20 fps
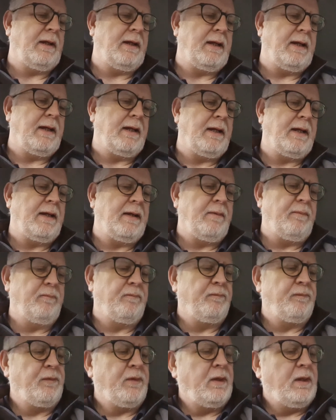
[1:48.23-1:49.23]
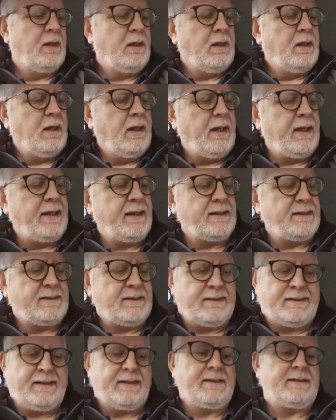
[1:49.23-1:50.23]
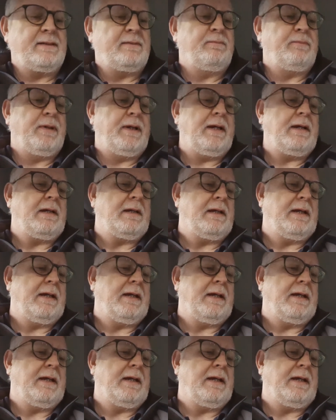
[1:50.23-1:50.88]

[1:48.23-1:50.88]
Um, it's a decent beer,